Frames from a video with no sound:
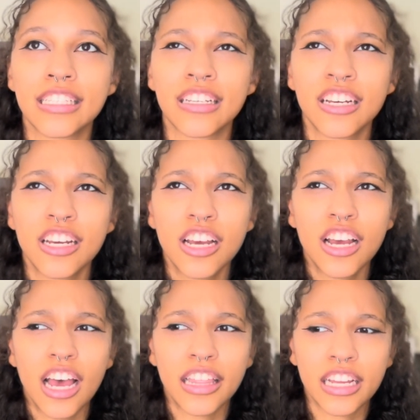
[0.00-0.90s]

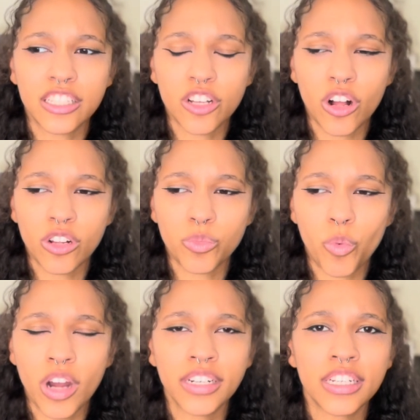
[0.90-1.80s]
I think it's called
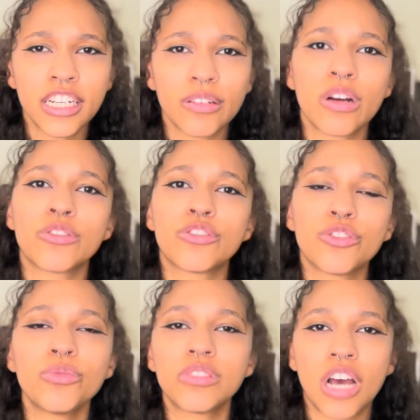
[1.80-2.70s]

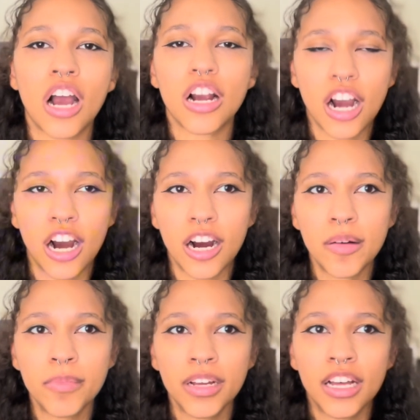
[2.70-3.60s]
oneherosuit.com.